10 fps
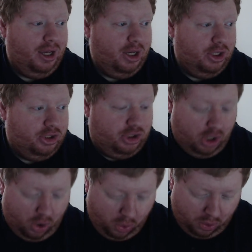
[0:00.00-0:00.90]

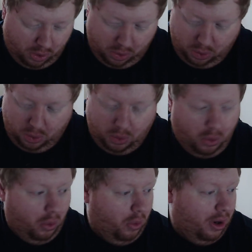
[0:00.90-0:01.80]
So,
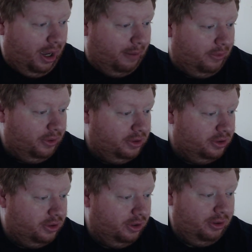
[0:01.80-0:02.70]
what I'm going to
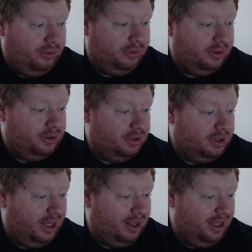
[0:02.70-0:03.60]
do is just
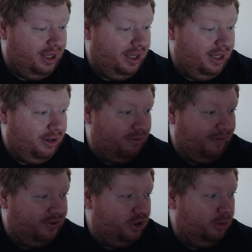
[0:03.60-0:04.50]
get the
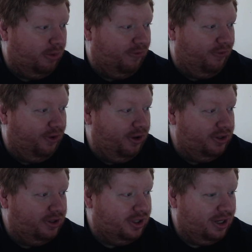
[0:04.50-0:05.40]
graphs up first.